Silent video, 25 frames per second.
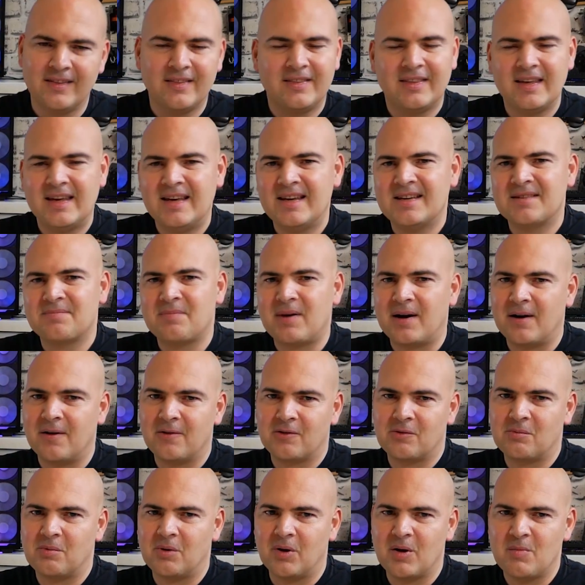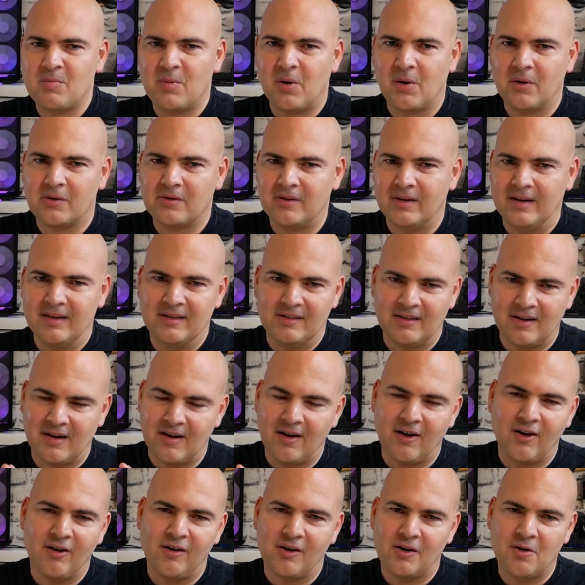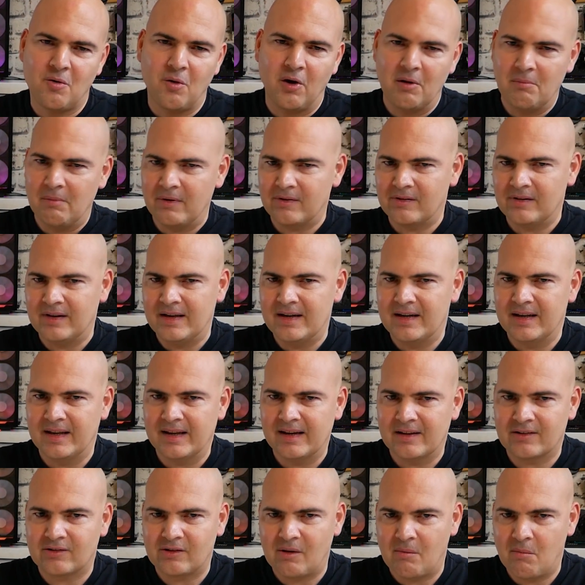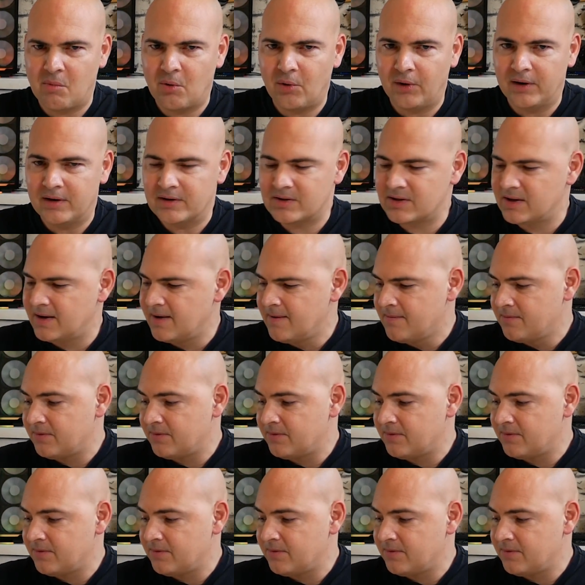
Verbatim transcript: these power supply boxes are quite misleading at some points.